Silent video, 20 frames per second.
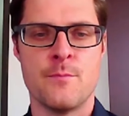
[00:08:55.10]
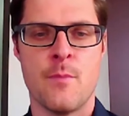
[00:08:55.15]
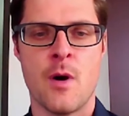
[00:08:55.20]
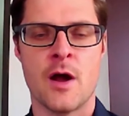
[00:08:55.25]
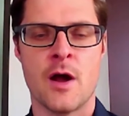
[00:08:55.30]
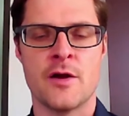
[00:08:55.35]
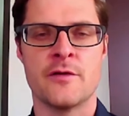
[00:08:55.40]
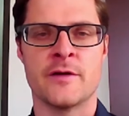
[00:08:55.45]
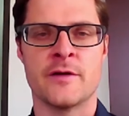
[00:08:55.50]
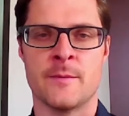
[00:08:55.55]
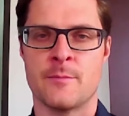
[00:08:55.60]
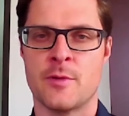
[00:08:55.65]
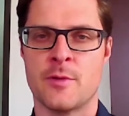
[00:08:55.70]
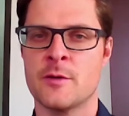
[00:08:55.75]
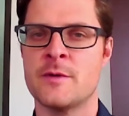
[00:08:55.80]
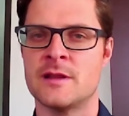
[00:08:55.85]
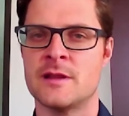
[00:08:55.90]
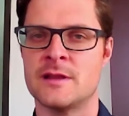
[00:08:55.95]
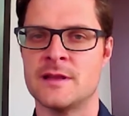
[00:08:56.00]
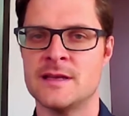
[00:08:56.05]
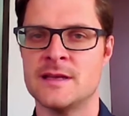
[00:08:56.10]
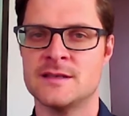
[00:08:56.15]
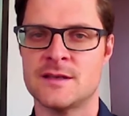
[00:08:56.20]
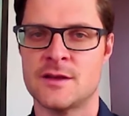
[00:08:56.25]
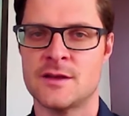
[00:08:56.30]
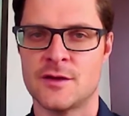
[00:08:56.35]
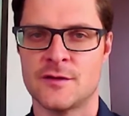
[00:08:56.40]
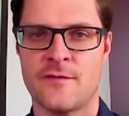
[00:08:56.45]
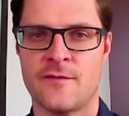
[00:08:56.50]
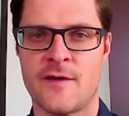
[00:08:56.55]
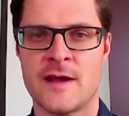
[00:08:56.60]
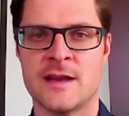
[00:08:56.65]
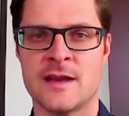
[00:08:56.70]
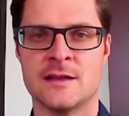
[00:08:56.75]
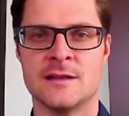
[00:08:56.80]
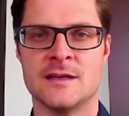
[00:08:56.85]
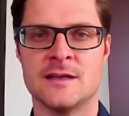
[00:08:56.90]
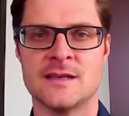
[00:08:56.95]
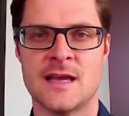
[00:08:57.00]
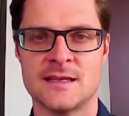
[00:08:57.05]
monitoring it permanently, such as
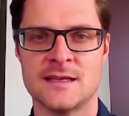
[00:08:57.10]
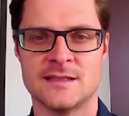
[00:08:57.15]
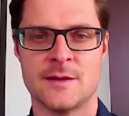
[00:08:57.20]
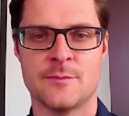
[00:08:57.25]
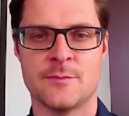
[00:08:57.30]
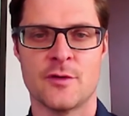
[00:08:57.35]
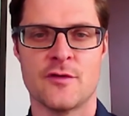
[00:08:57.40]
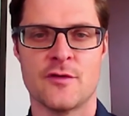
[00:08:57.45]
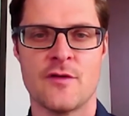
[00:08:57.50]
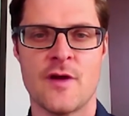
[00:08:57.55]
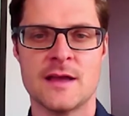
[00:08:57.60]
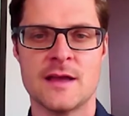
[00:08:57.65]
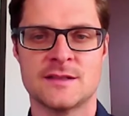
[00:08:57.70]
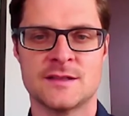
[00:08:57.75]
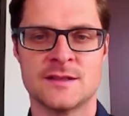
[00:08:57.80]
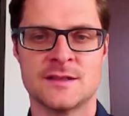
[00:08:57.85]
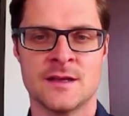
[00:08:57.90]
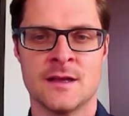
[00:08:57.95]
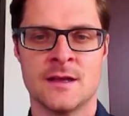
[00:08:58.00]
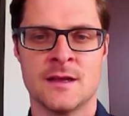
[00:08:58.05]
finding leaks as they progress